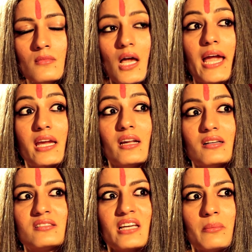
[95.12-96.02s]
I can
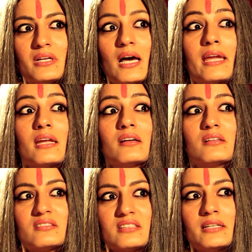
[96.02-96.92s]
understand, beta, I can
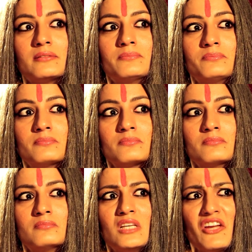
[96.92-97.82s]
understand.
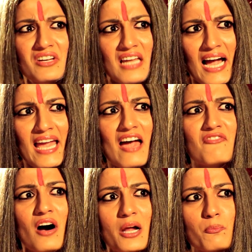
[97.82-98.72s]
Even I
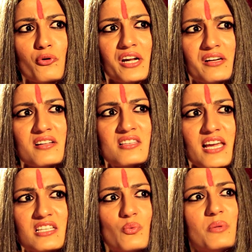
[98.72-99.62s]
have unprotected
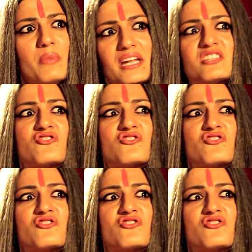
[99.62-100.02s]
sex with many